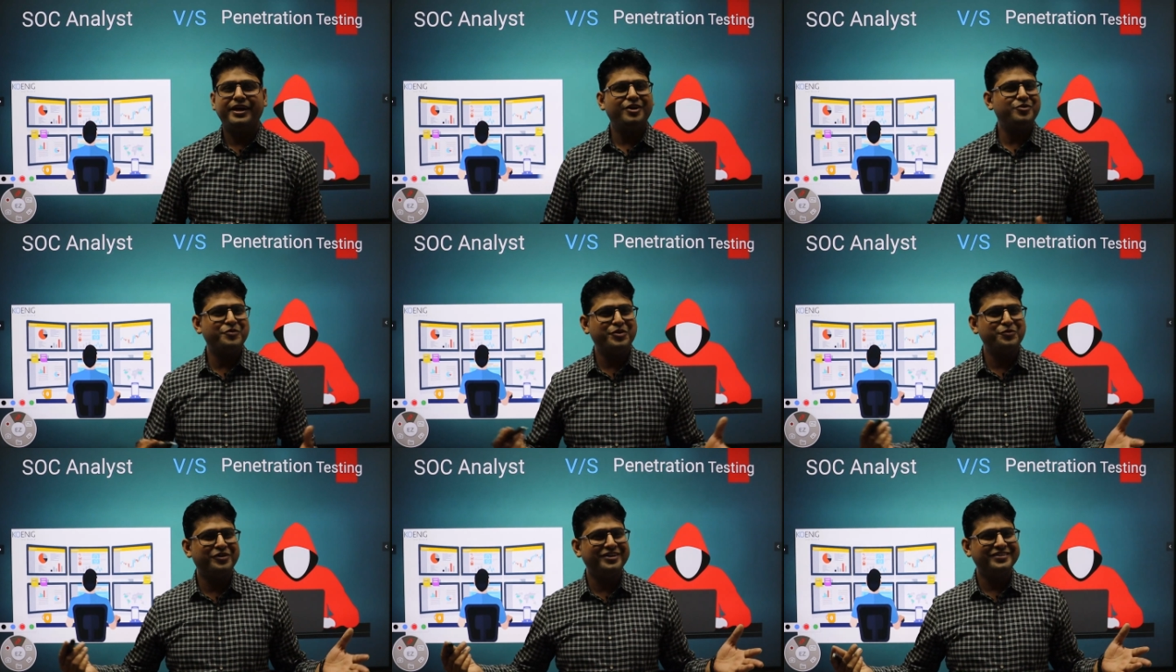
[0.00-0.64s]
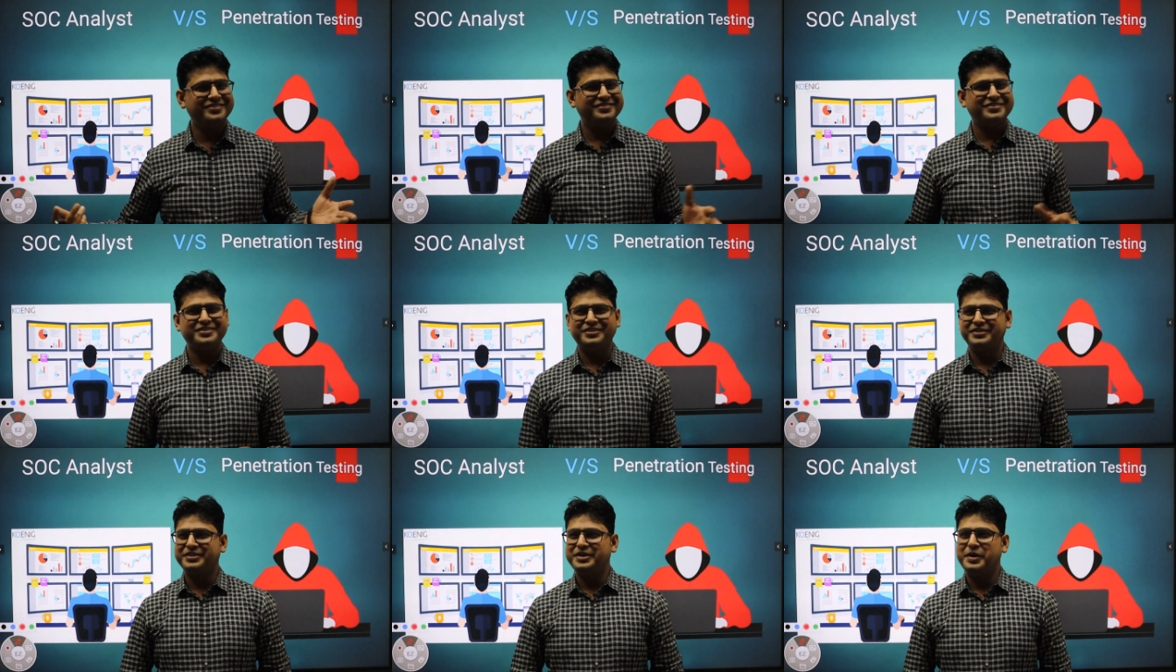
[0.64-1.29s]
Hello everyone,
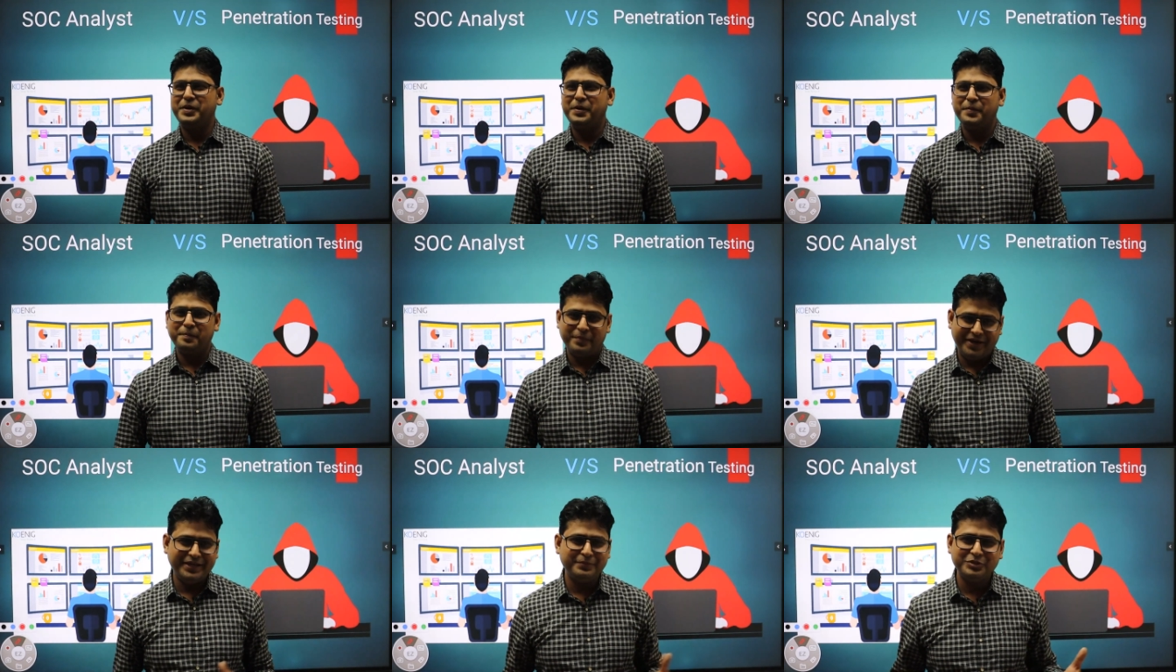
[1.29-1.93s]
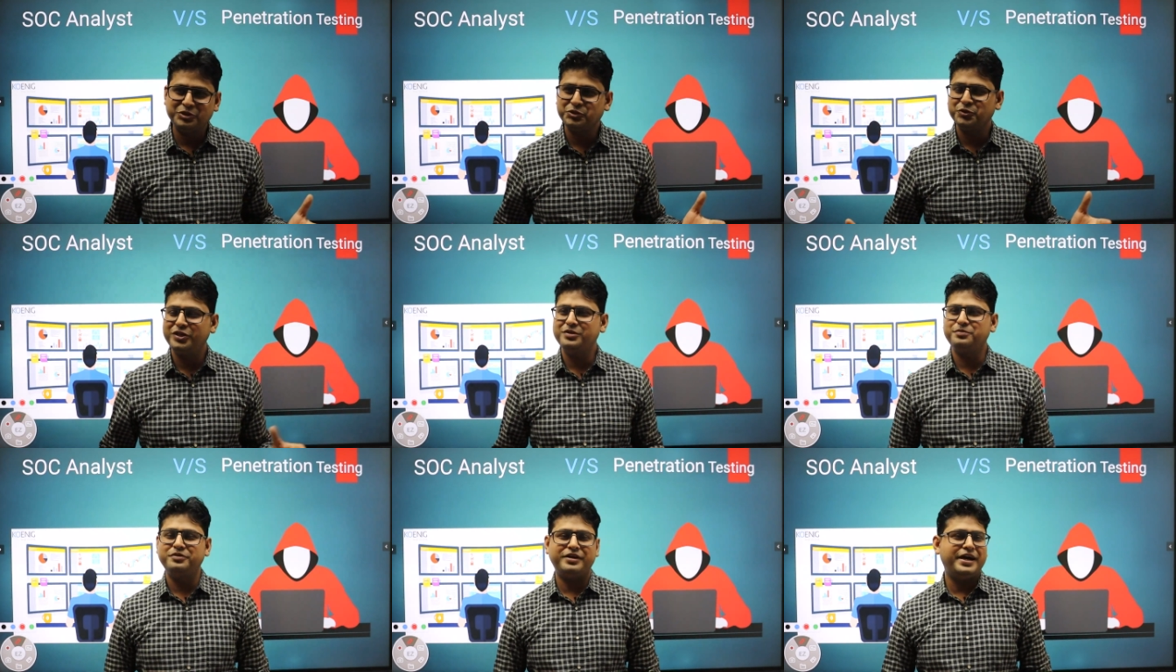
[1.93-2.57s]
my name is
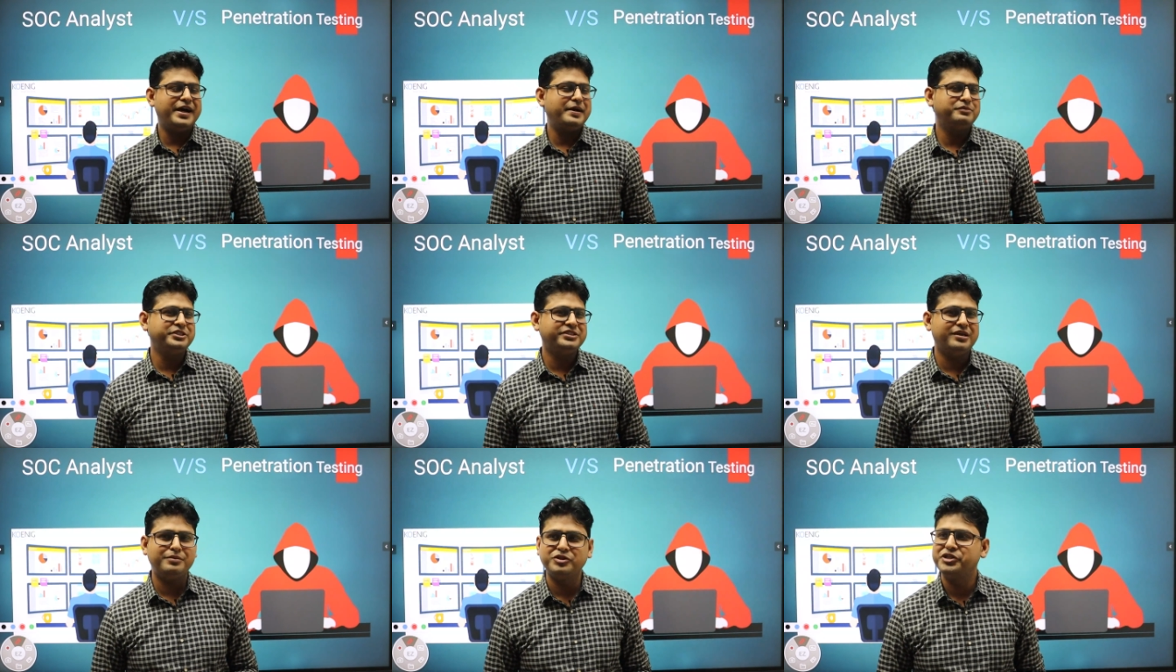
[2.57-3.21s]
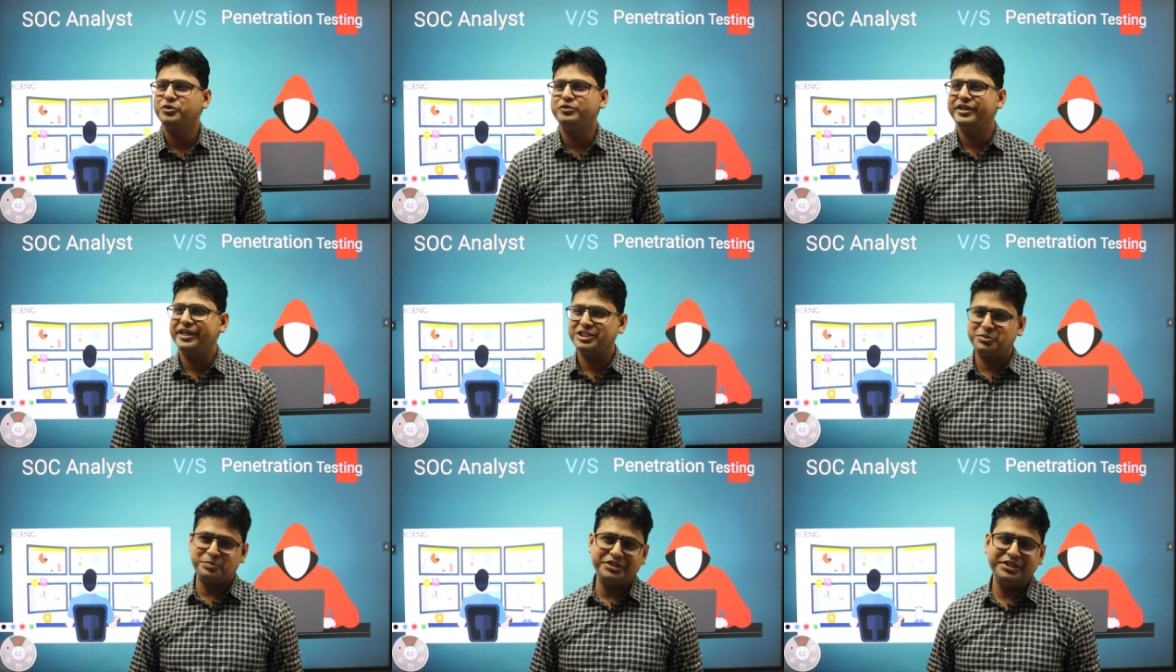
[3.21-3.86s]
Sulabh, I am the cyber security
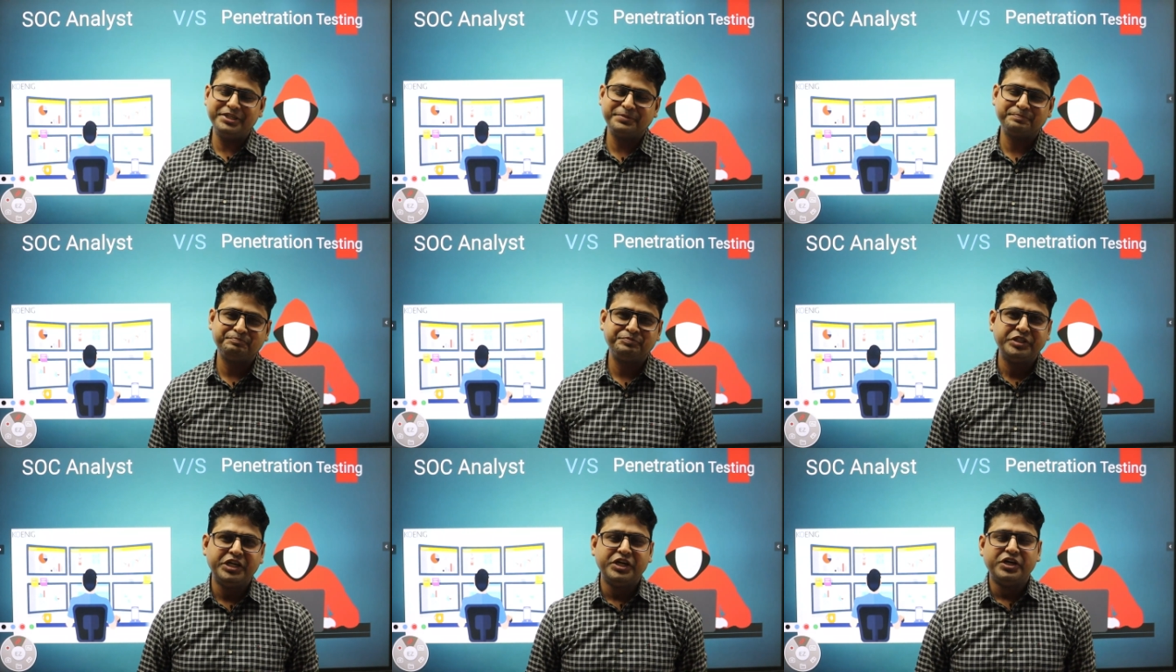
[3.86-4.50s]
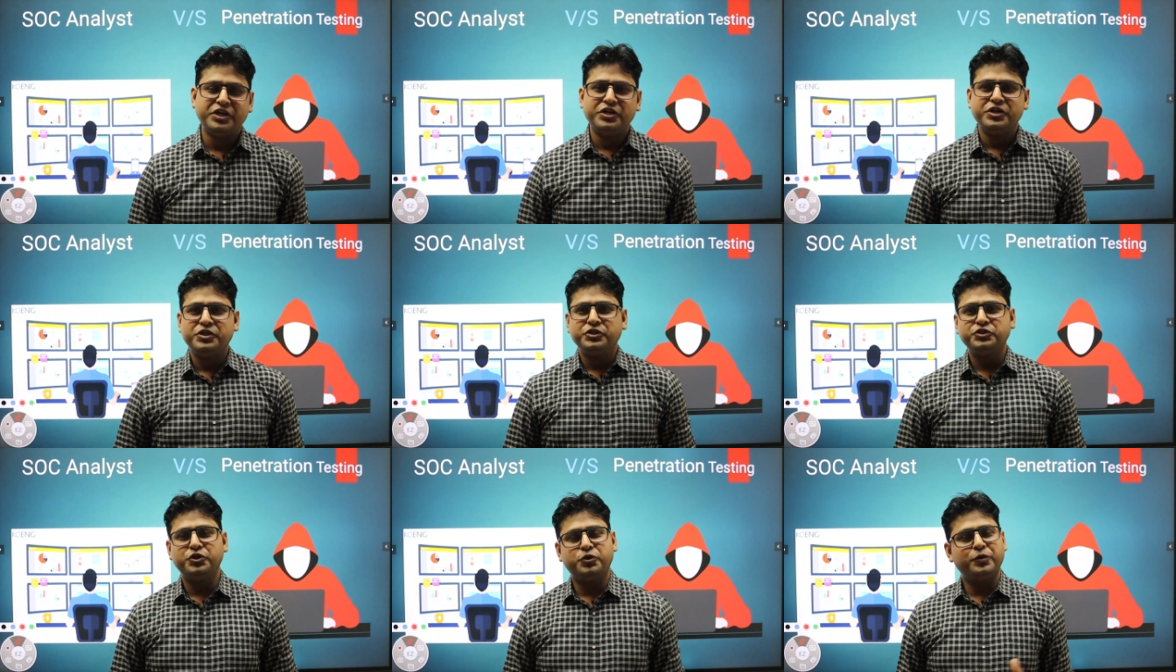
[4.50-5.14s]
expert.
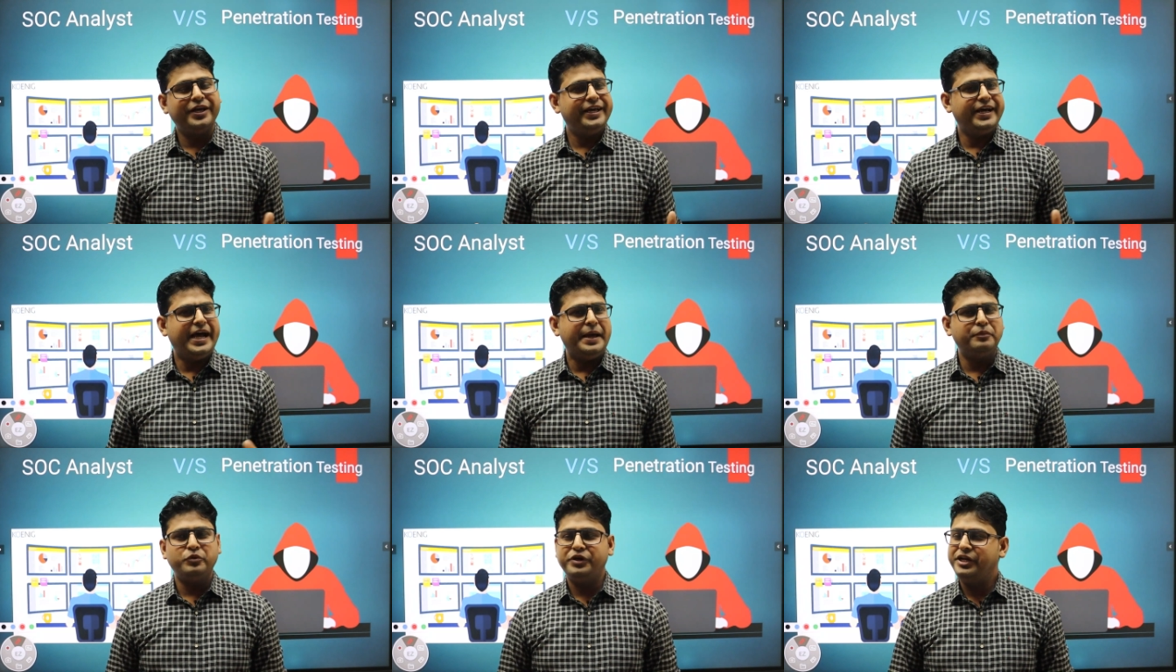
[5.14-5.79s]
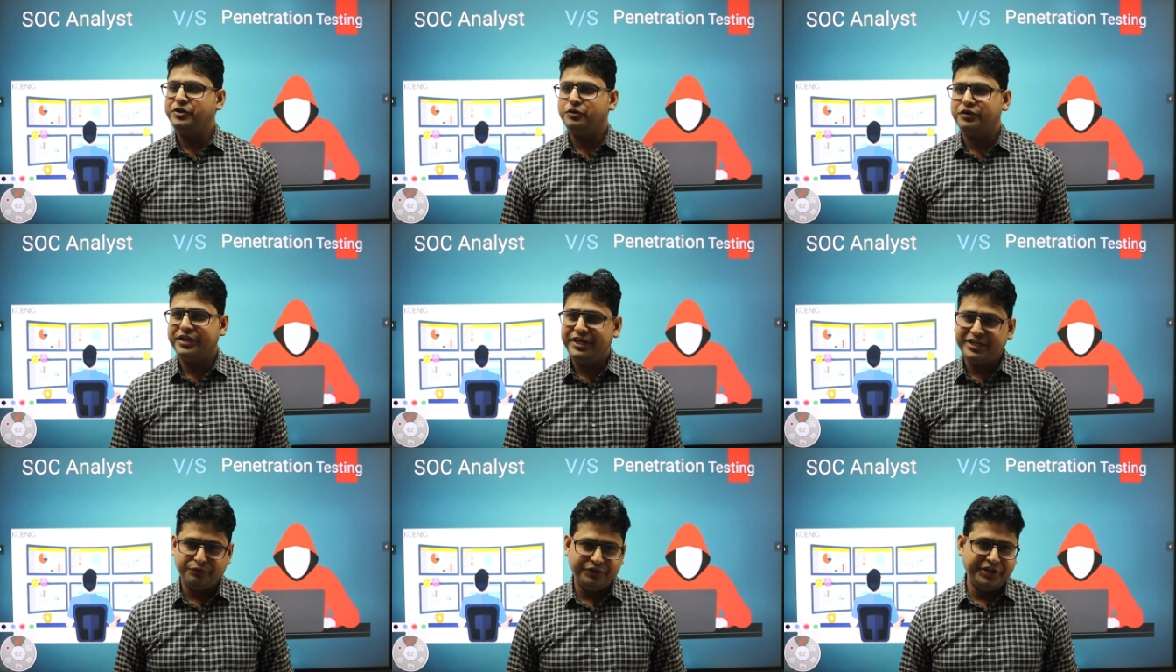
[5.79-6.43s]
So today I am going to
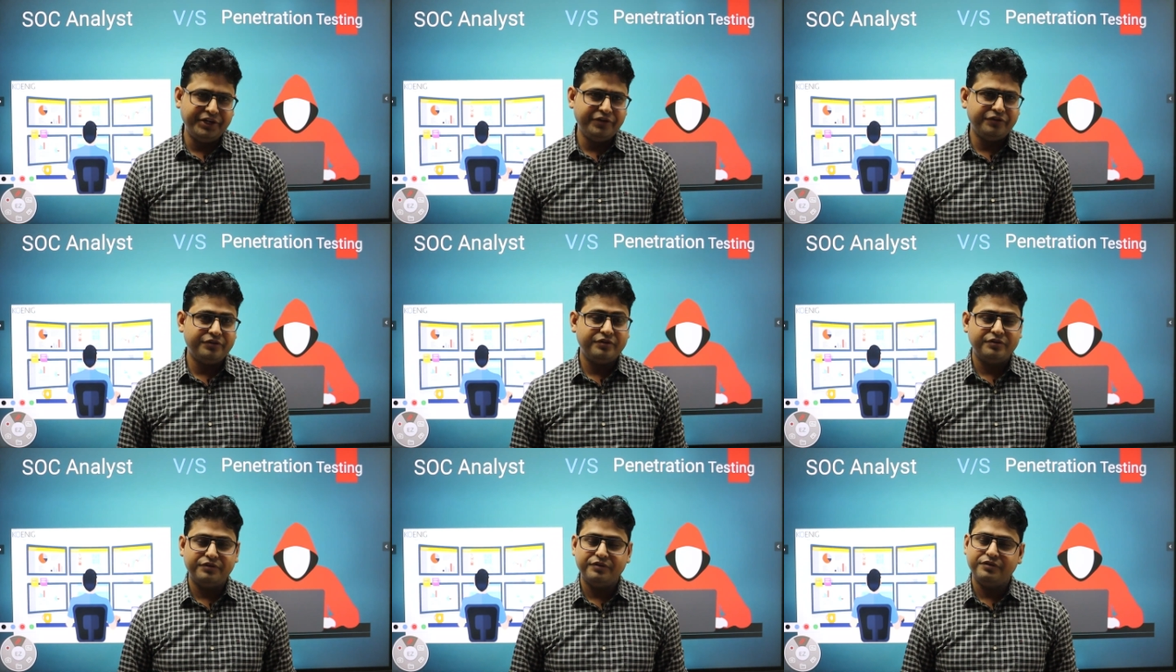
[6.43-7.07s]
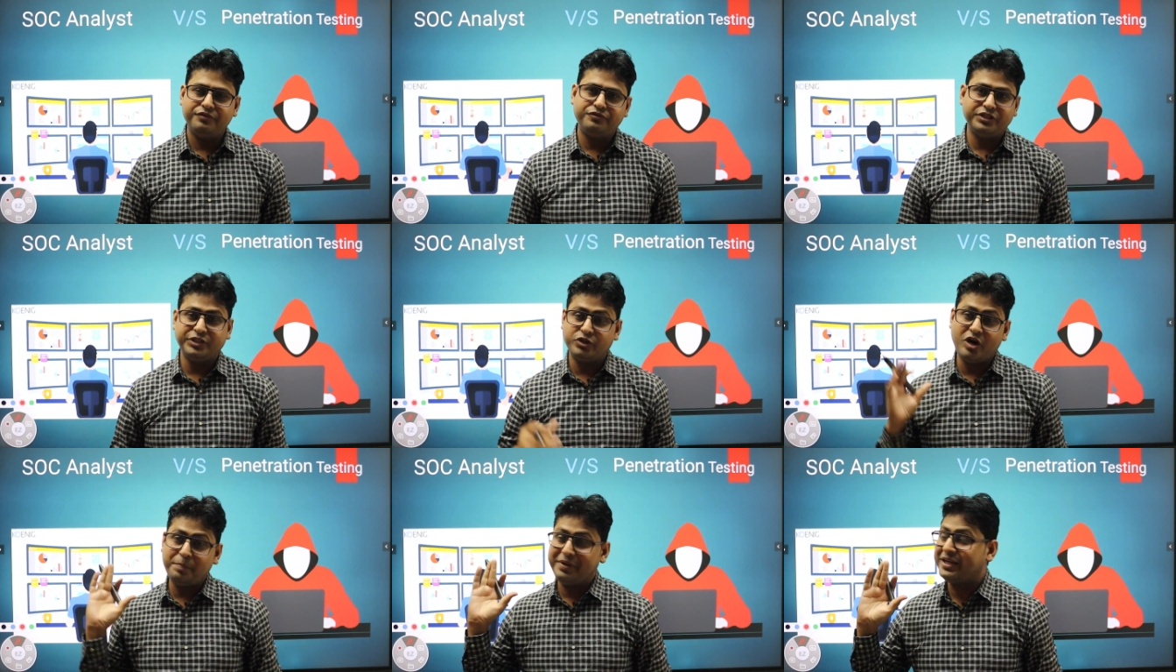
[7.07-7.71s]
create a video for
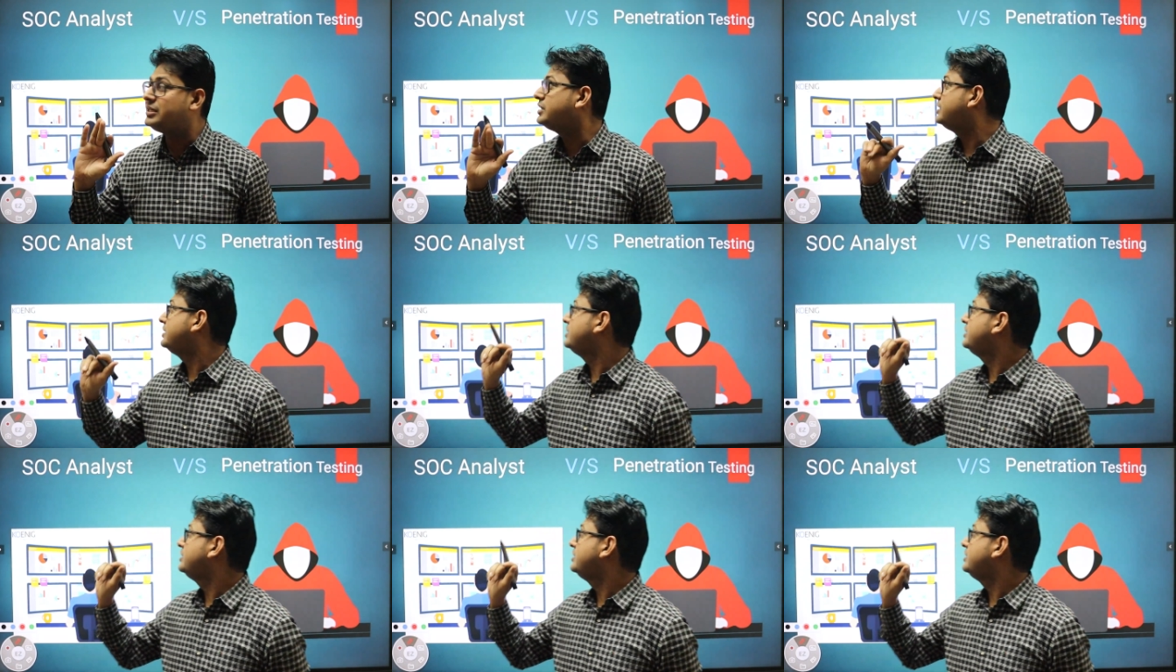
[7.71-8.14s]
the topic